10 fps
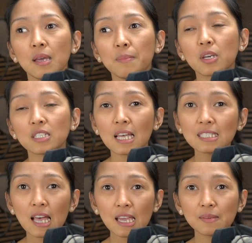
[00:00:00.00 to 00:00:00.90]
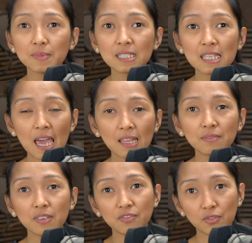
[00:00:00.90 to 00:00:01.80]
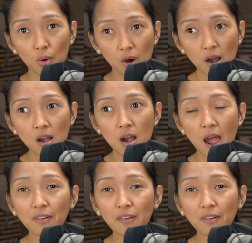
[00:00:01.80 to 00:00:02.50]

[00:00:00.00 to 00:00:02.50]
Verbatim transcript: Because as I've said before,